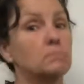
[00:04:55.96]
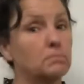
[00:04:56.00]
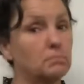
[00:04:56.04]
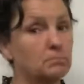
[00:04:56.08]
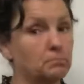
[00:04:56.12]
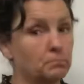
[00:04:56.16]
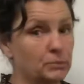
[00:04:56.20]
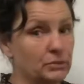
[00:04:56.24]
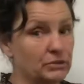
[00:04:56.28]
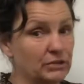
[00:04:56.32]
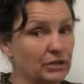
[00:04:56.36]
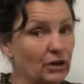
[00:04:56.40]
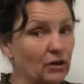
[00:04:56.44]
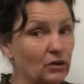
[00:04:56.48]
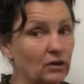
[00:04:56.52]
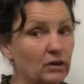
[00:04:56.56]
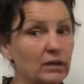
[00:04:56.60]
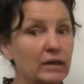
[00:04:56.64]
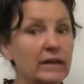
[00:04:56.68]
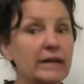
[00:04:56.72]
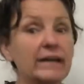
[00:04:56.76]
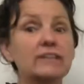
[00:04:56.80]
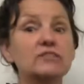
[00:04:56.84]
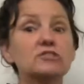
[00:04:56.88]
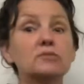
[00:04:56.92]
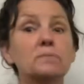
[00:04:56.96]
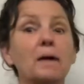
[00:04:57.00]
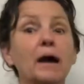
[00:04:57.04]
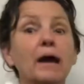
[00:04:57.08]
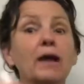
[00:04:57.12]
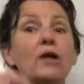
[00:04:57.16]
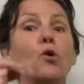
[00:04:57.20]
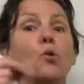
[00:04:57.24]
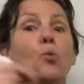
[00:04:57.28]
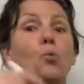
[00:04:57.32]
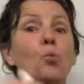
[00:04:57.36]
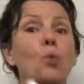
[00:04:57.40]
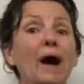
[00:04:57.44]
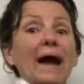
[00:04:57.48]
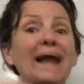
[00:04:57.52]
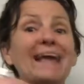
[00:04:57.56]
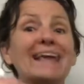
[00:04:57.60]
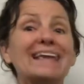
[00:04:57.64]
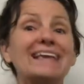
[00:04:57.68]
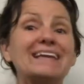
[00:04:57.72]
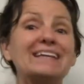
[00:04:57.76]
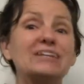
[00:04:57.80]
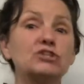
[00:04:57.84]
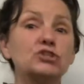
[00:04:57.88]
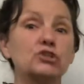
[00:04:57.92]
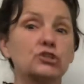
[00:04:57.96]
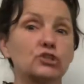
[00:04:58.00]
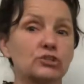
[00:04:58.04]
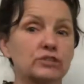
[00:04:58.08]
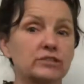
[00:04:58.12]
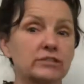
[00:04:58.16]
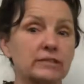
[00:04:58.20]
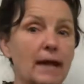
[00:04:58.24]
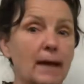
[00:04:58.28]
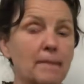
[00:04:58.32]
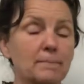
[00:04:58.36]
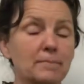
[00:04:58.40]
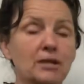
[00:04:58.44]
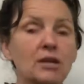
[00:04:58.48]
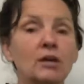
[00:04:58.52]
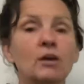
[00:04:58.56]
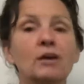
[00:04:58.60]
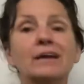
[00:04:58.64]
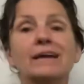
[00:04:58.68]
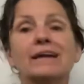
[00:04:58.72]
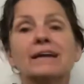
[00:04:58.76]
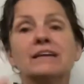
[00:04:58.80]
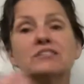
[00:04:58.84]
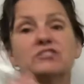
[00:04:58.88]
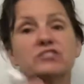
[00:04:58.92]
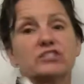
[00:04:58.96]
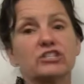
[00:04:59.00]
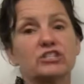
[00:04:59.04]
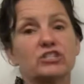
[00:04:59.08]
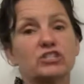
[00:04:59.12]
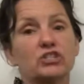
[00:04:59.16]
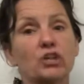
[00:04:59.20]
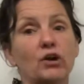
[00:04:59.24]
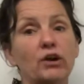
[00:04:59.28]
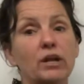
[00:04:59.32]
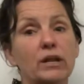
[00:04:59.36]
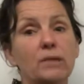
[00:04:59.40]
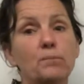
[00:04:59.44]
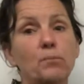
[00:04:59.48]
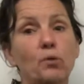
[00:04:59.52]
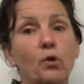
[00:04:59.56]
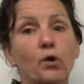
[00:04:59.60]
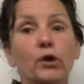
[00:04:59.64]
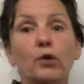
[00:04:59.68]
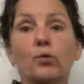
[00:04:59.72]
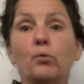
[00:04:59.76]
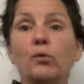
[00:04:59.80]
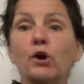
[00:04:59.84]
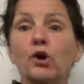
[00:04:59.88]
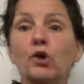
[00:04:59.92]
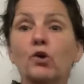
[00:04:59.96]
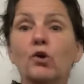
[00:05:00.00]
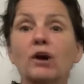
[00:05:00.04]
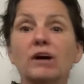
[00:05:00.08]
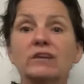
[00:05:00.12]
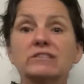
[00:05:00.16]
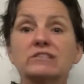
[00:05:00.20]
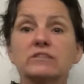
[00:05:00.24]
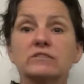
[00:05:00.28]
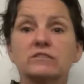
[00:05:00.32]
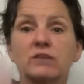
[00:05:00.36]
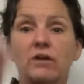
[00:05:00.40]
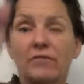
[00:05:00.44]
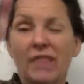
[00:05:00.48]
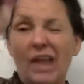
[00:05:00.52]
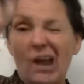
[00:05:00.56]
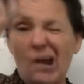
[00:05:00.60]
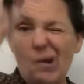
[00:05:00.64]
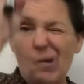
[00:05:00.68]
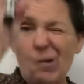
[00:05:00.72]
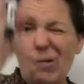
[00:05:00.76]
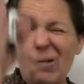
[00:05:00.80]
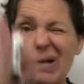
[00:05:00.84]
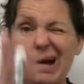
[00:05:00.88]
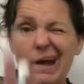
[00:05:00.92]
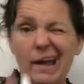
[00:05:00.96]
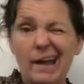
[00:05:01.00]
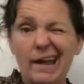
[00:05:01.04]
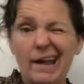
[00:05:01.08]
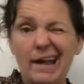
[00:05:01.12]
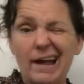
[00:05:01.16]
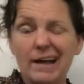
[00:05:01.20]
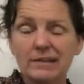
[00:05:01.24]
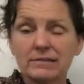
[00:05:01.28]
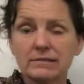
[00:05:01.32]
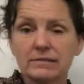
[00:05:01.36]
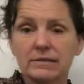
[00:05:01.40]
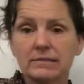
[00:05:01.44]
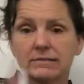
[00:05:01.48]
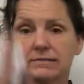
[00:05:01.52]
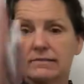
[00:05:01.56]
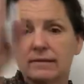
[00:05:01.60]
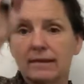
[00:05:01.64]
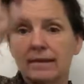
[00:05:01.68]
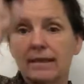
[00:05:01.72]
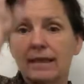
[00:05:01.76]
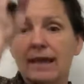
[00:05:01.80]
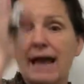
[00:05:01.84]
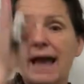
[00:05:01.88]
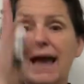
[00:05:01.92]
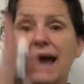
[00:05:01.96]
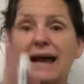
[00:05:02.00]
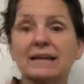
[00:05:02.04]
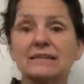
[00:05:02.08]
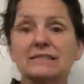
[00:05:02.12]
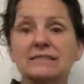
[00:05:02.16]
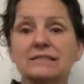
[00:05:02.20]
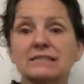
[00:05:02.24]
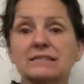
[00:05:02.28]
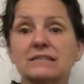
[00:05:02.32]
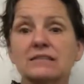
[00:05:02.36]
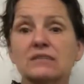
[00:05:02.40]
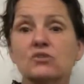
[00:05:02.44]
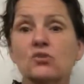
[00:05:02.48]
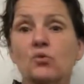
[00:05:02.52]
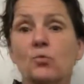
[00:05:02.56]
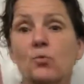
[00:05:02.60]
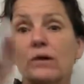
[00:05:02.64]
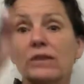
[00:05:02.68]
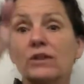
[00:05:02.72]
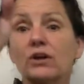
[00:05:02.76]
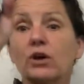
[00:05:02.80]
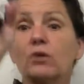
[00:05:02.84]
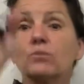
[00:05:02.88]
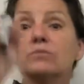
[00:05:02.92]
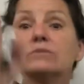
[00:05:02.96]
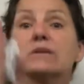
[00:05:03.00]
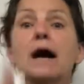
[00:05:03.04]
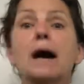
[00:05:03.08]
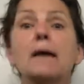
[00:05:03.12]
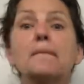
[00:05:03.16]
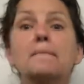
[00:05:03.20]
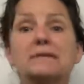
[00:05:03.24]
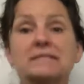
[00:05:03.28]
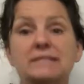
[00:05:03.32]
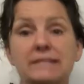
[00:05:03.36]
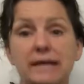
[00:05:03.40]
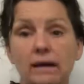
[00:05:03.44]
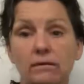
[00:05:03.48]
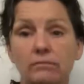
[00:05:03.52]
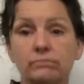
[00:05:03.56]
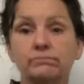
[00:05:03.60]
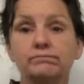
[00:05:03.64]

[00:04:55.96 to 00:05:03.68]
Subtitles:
Particularly, it's my y-intercept. It's the starting point where it crosses on that y-axis. And that axis is the one that goes up and down,